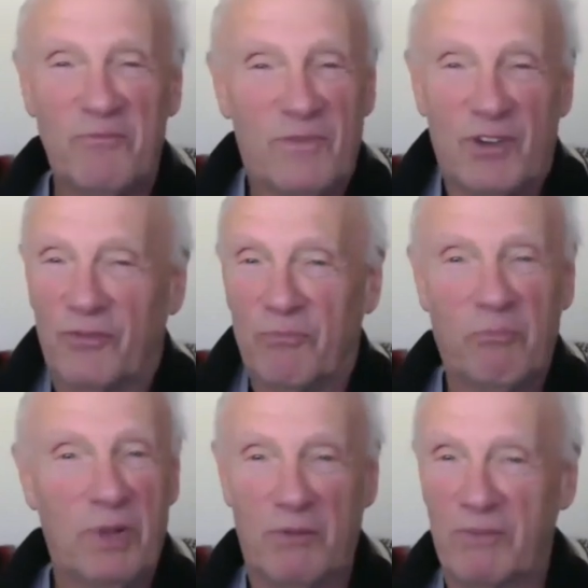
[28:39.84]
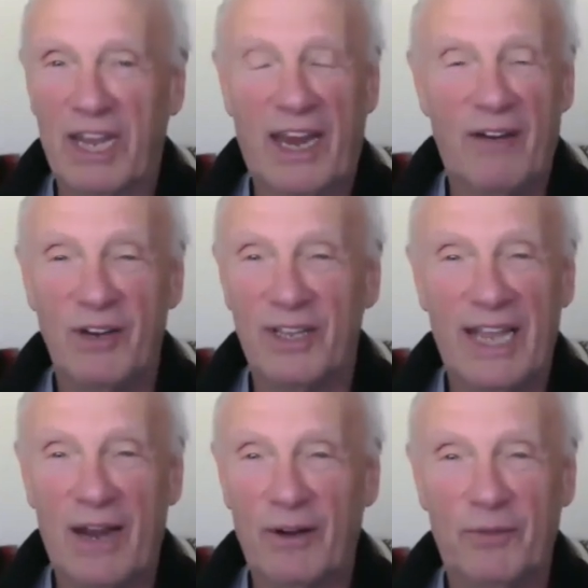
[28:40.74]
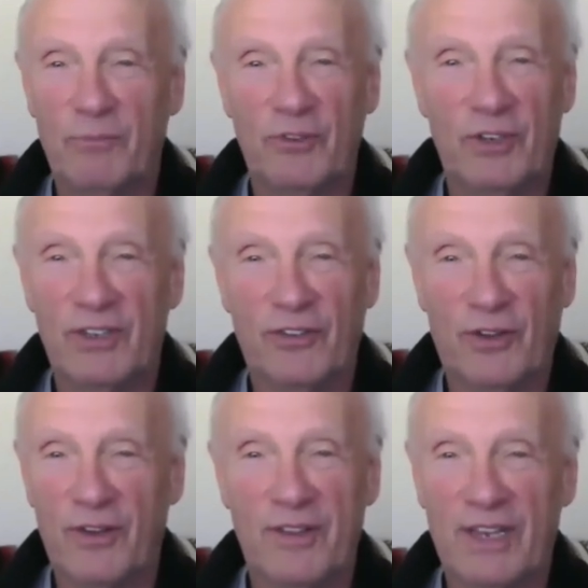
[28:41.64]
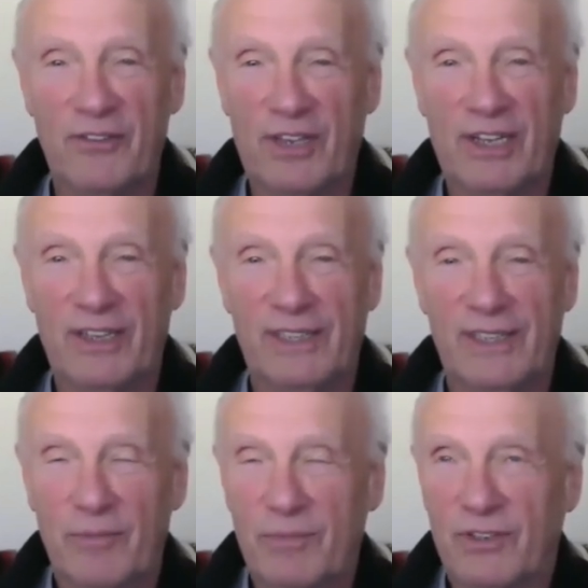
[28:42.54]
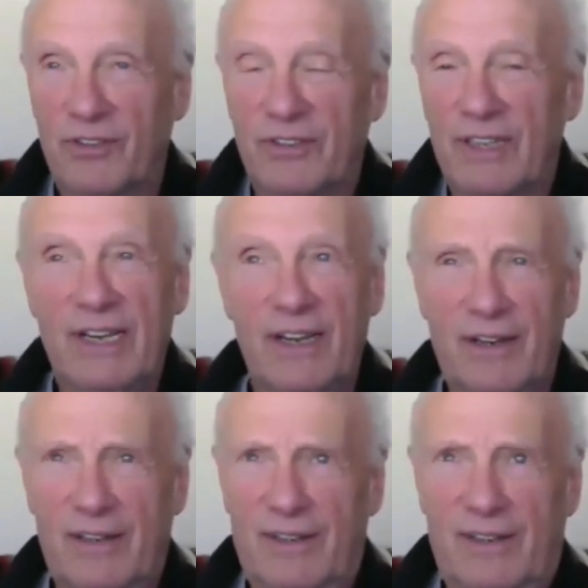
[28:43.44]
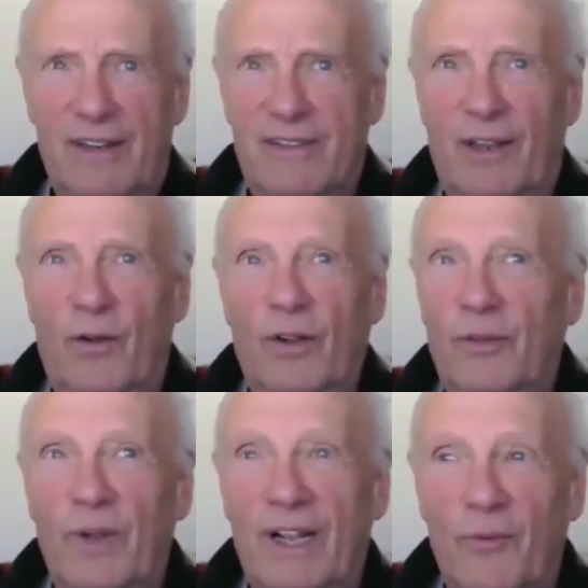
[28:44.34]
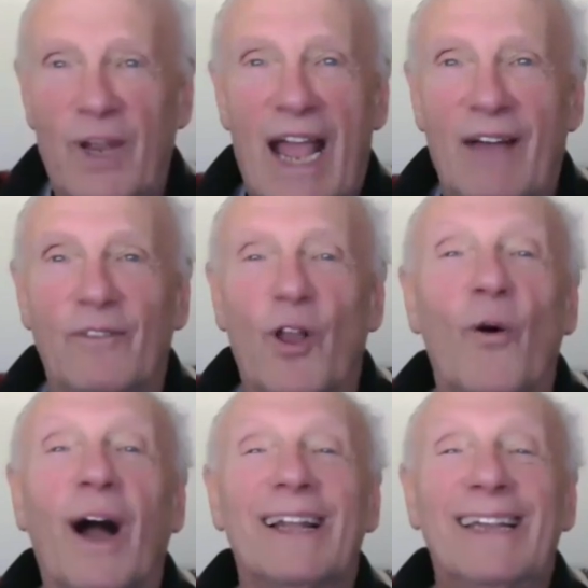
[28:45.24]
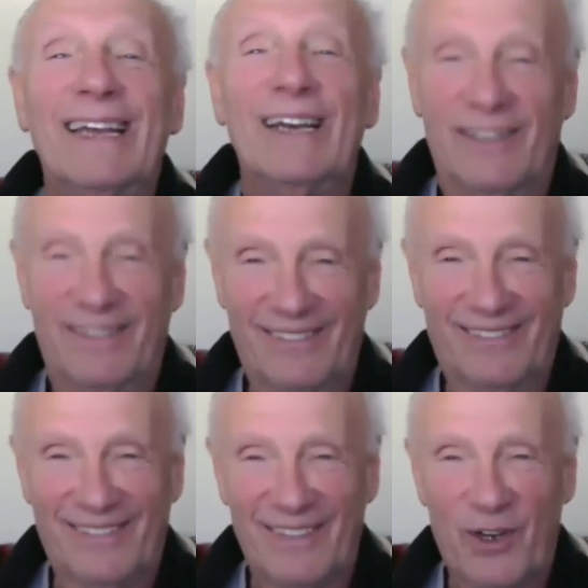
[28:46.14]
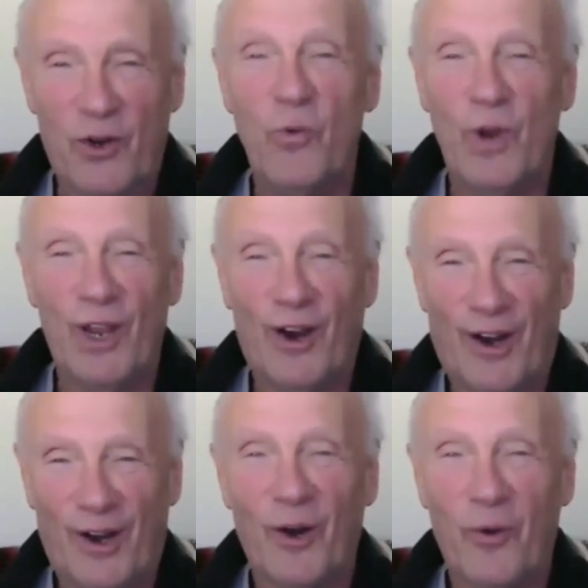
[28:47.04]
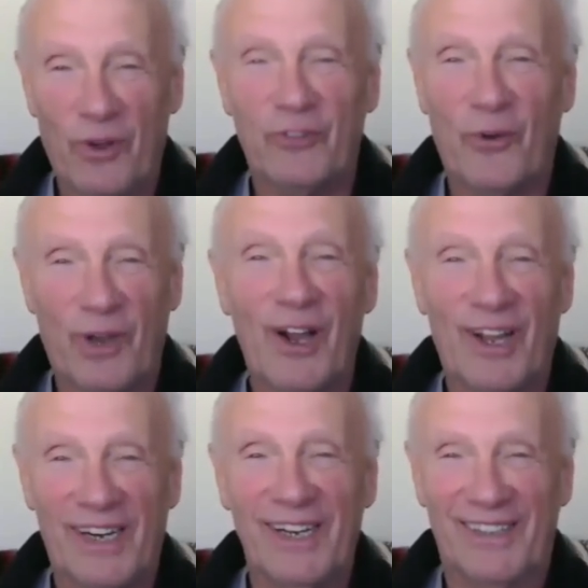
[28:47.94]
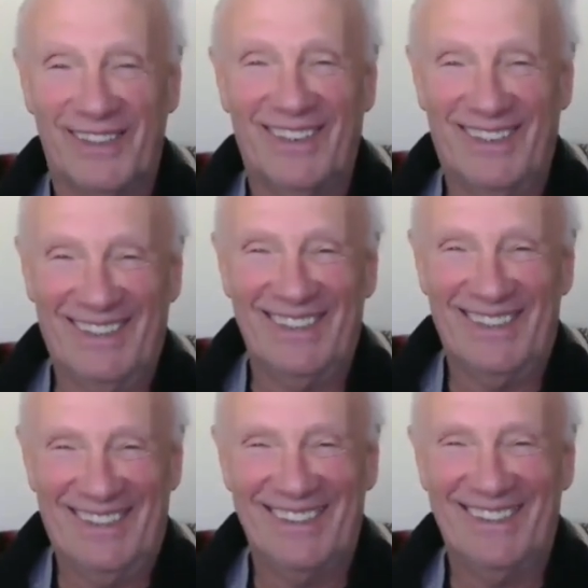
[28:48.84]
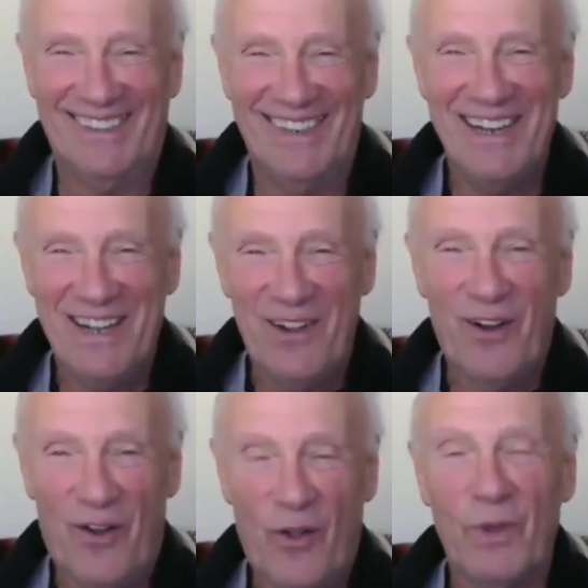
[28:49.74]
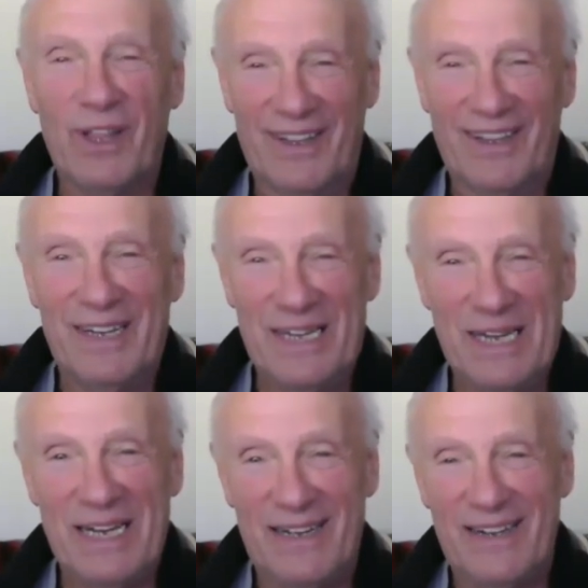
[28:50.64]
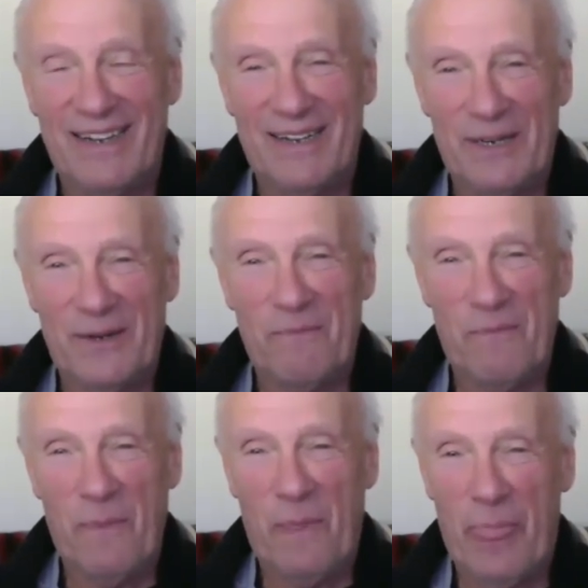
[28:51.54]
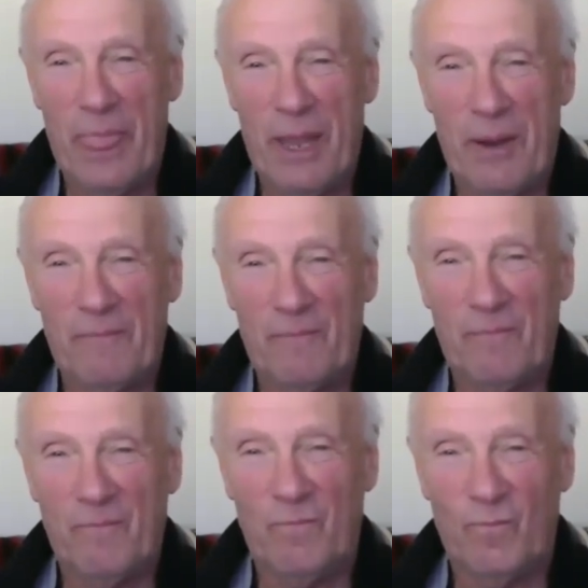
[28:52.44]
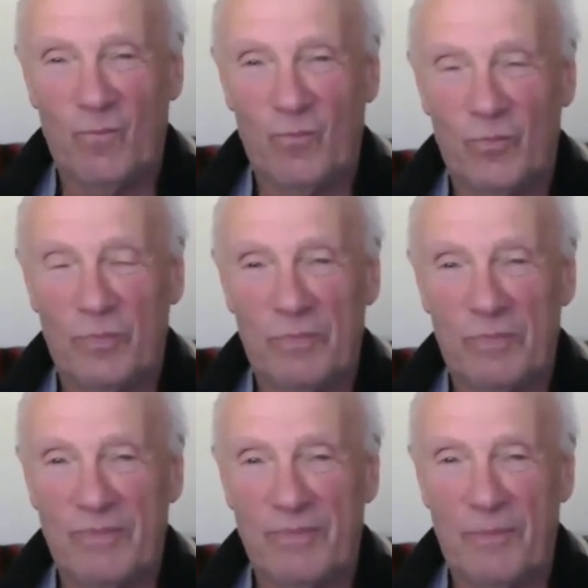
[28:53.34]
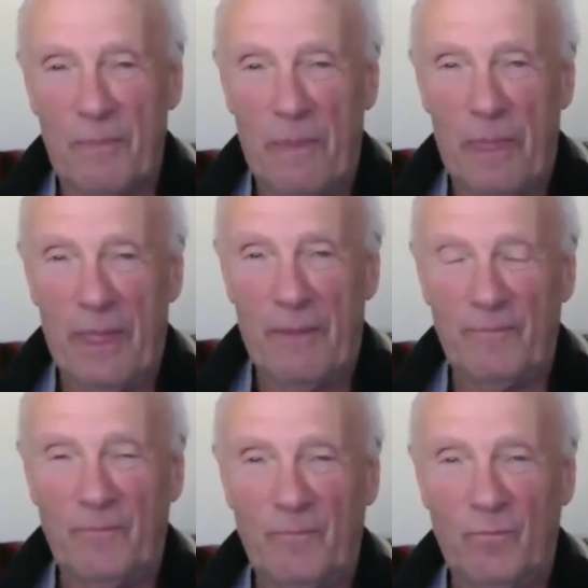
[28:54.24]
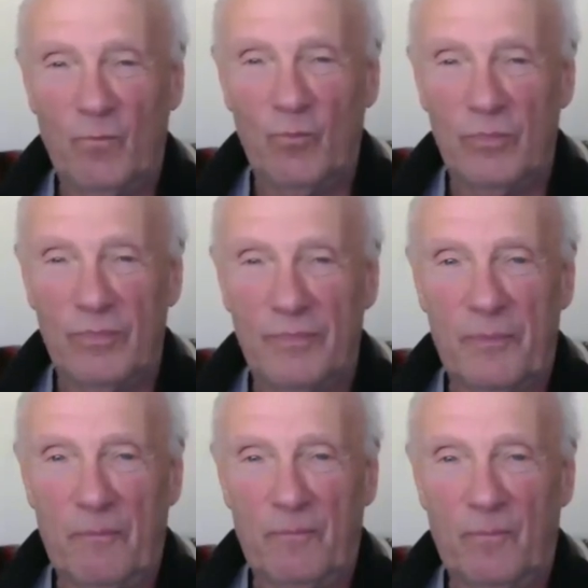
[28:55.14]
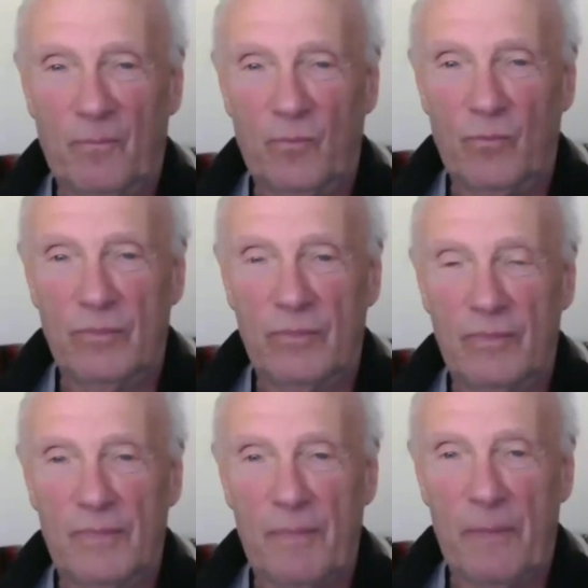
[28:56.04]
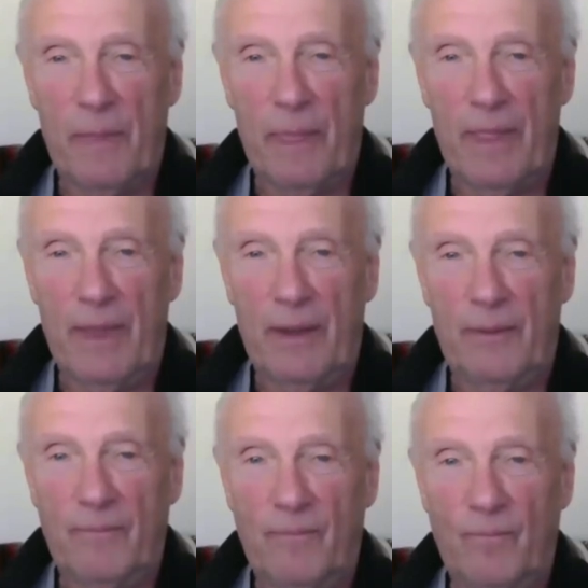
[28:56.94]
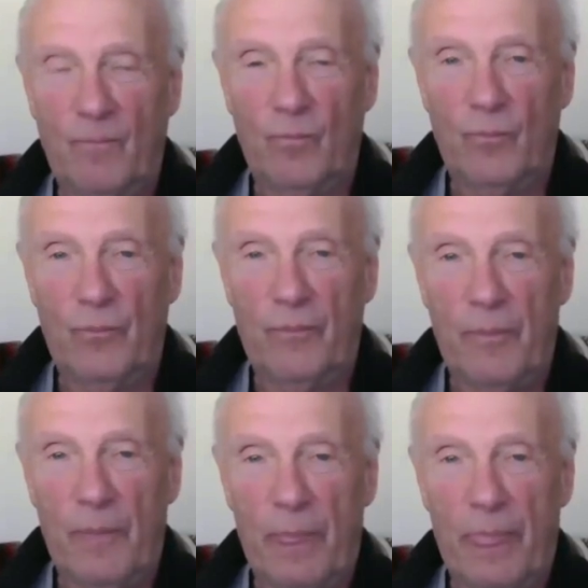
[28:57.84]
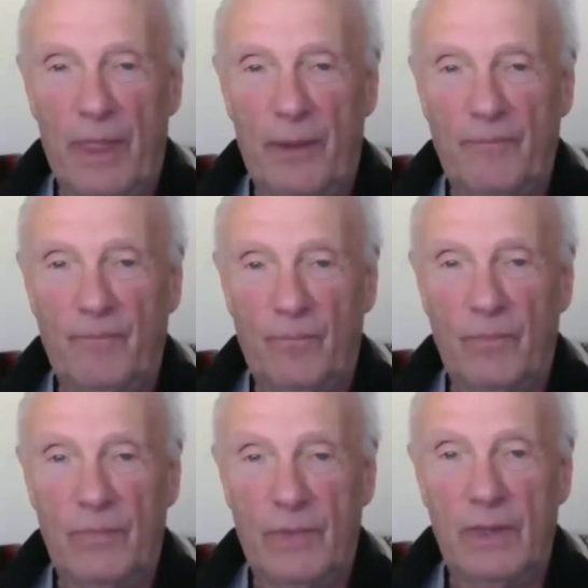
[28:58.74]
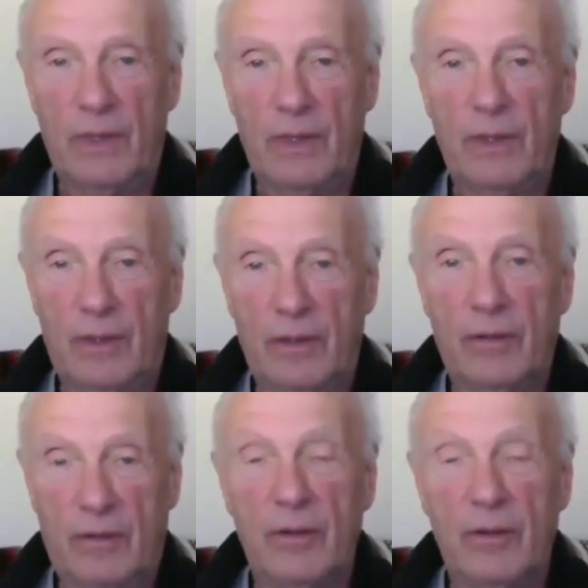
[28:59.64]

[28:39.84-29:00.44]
just take everything out of condition so that things get cleaned up. It's like we have no idea who we are or what's going on here. I really appreciate that you're mentioning that, because I think it's really seeing the other side of the of the phenomenon. So it's really